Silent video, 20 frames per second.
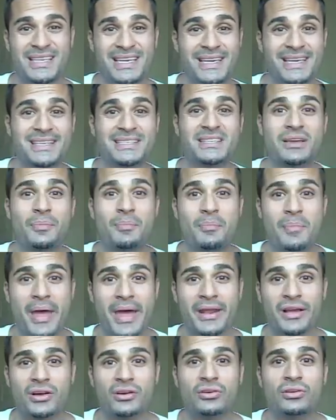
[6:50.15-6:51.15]
He is a
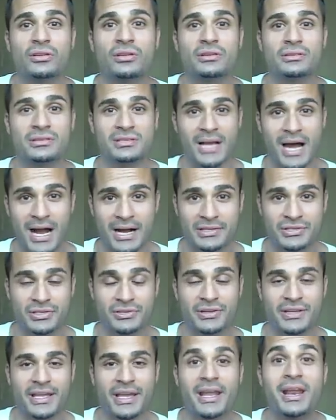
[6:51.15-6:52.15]
medical doctor.
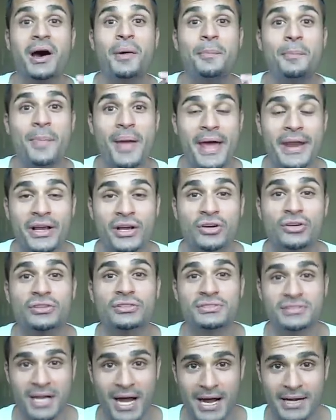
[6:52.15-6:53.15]
Again, a
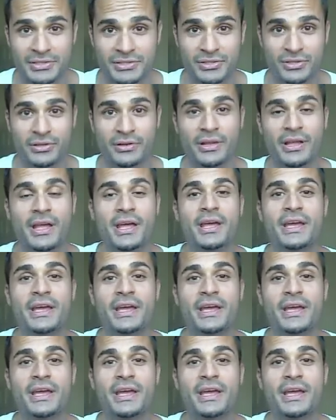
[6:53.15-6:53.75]
medical doctor.